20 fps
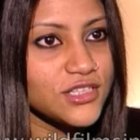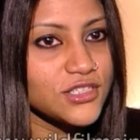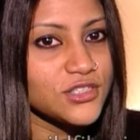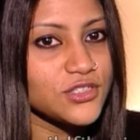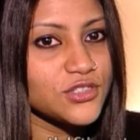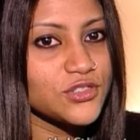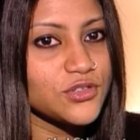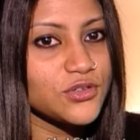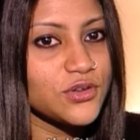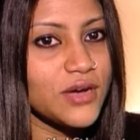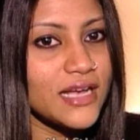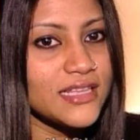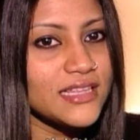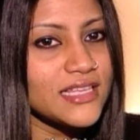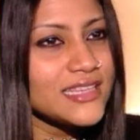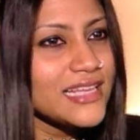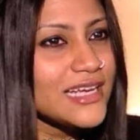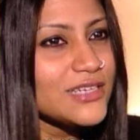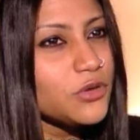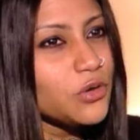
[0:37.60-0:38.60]
So I
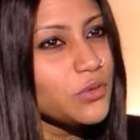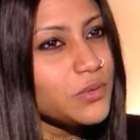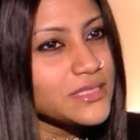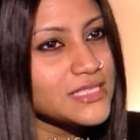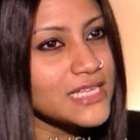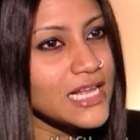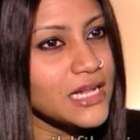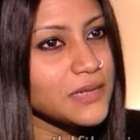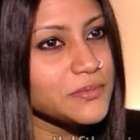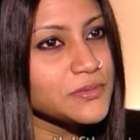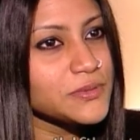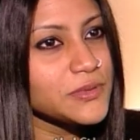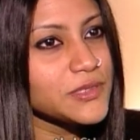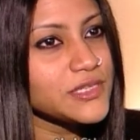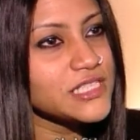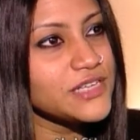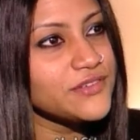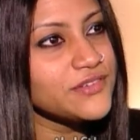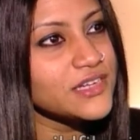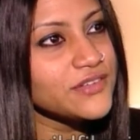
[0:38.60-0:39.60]
think that always helps,
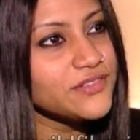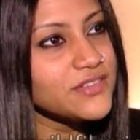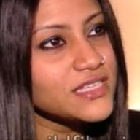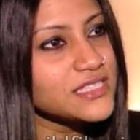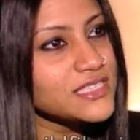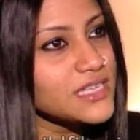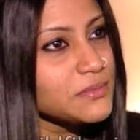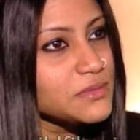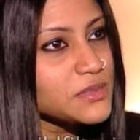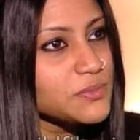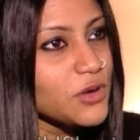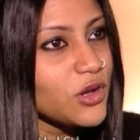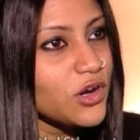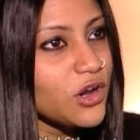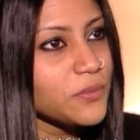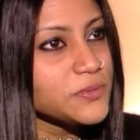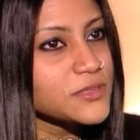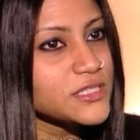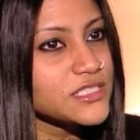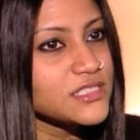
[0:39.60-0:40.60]
because even if there's some small
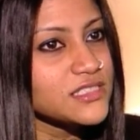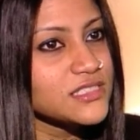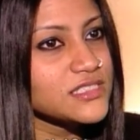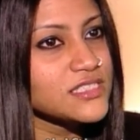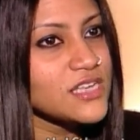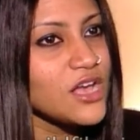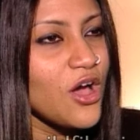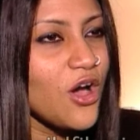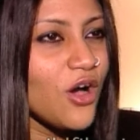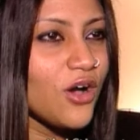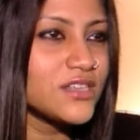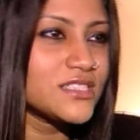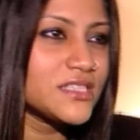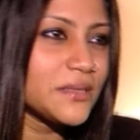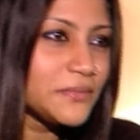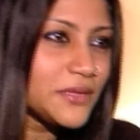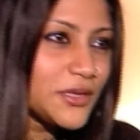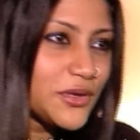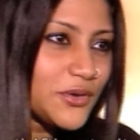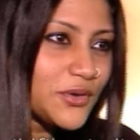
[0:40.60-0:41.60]
obstacles or
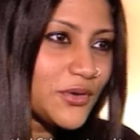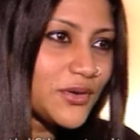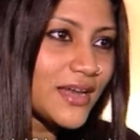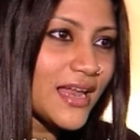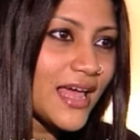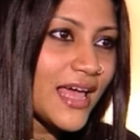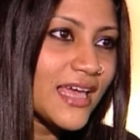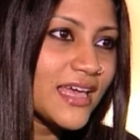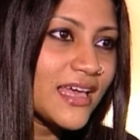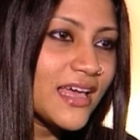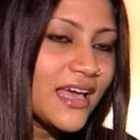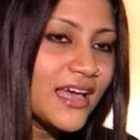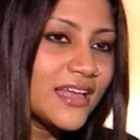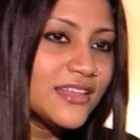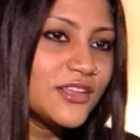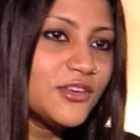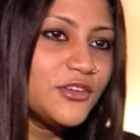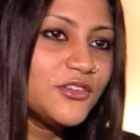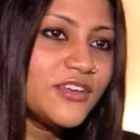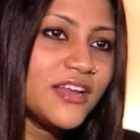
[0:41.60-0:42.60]
something you don't like,
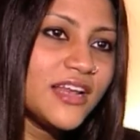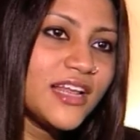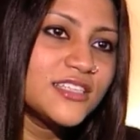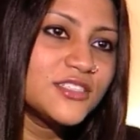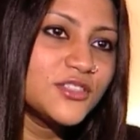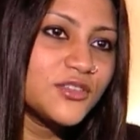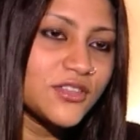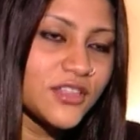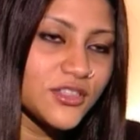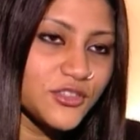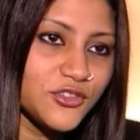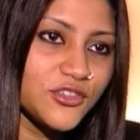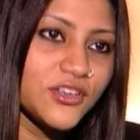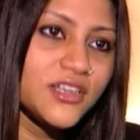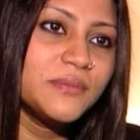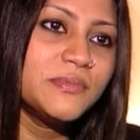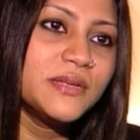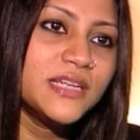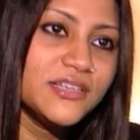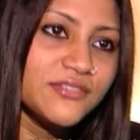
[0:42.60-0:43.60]
then you realize, you know, that you
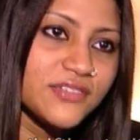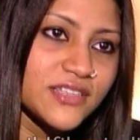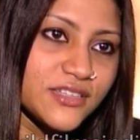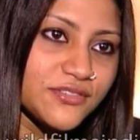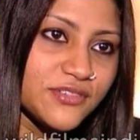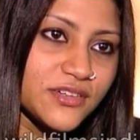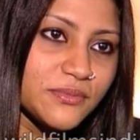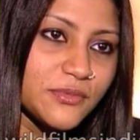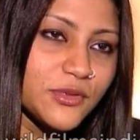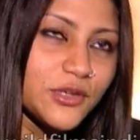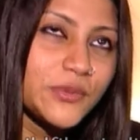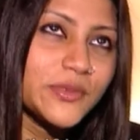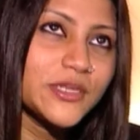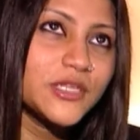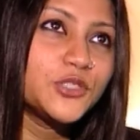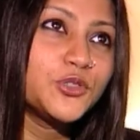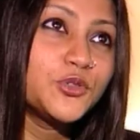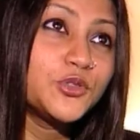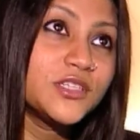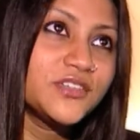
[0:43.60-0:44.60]
really believe in the film, you know, when
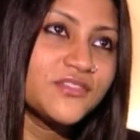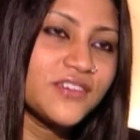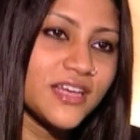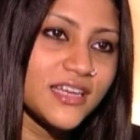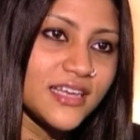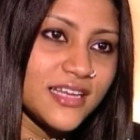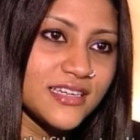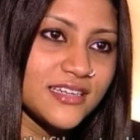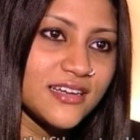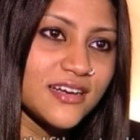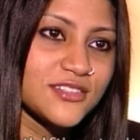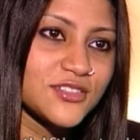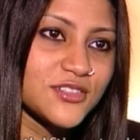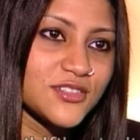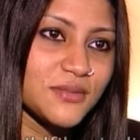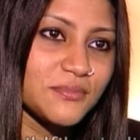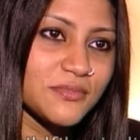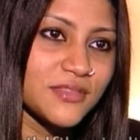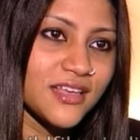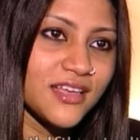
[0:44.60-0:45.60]
you're shooting very late hours or
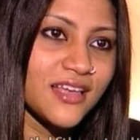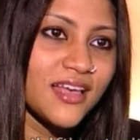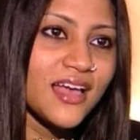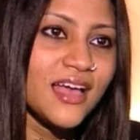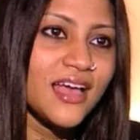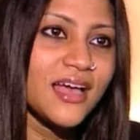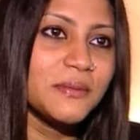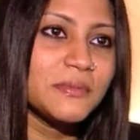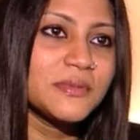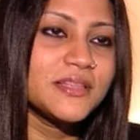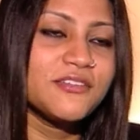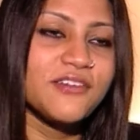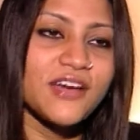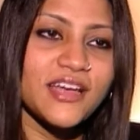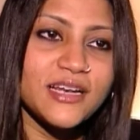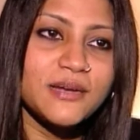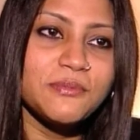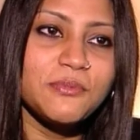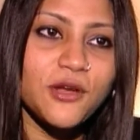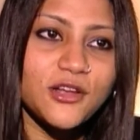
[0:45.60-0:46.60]
something. But the
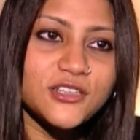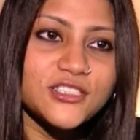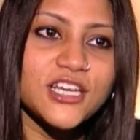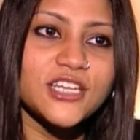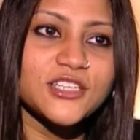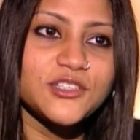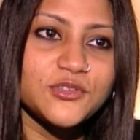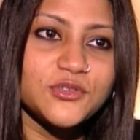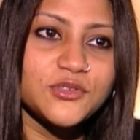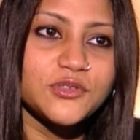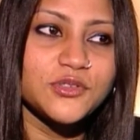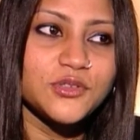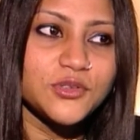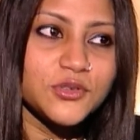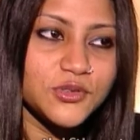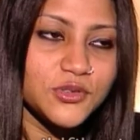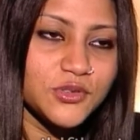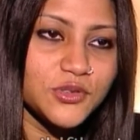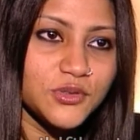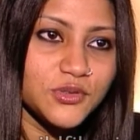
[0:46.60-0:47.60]
final project,
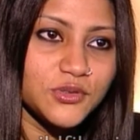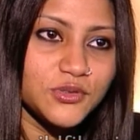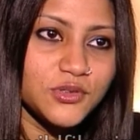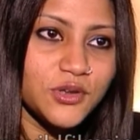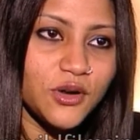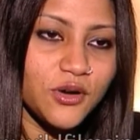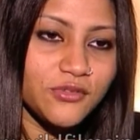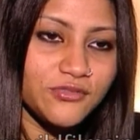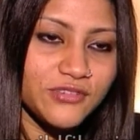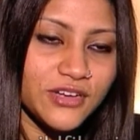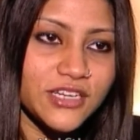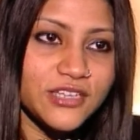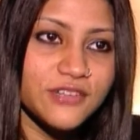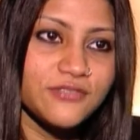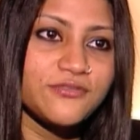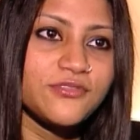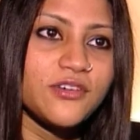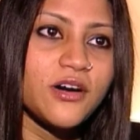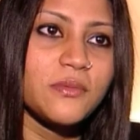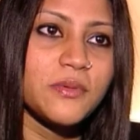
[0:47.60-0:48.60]
you're very
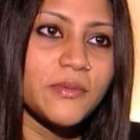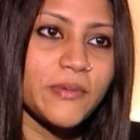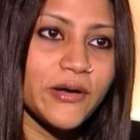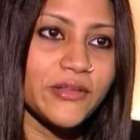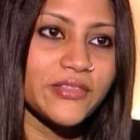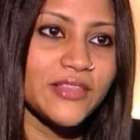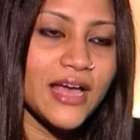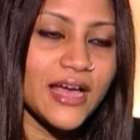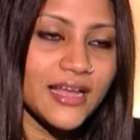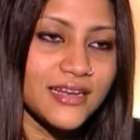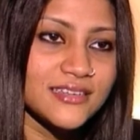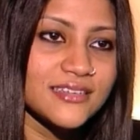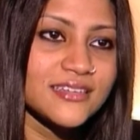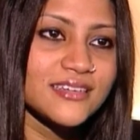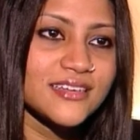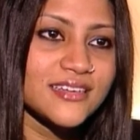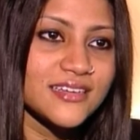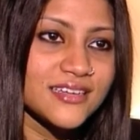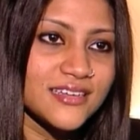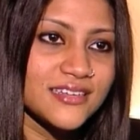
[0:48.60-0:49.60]
firm about that.
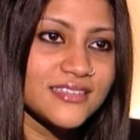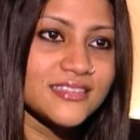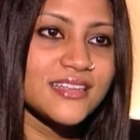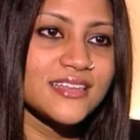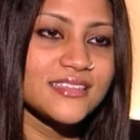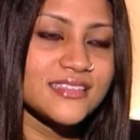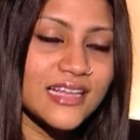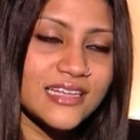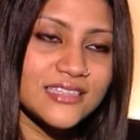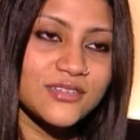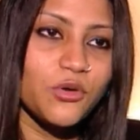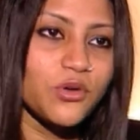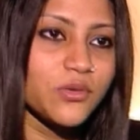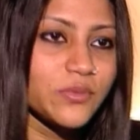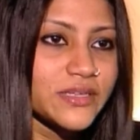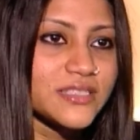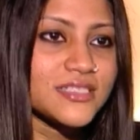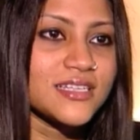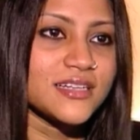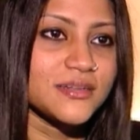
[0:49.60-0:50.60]
Then that
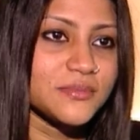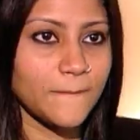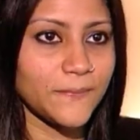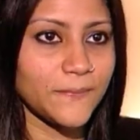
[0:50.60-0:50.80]
always helps.